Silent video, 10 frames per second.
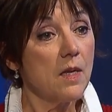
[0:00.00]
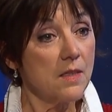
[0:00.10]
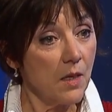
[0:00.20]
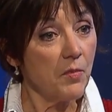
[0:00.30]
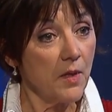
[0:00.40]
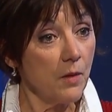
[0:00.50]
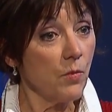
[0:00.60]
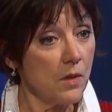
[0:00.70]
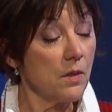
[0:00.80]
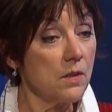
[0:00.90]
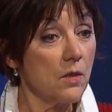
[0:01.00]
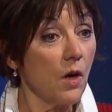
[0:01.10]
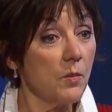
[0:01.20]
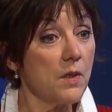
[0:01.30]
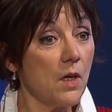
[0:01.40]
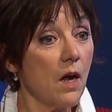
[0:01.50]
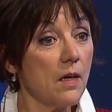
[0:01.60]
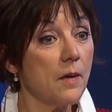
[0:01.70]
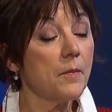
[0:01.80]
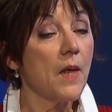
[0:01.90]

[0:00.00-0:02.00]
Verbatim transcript: Something has got to be done.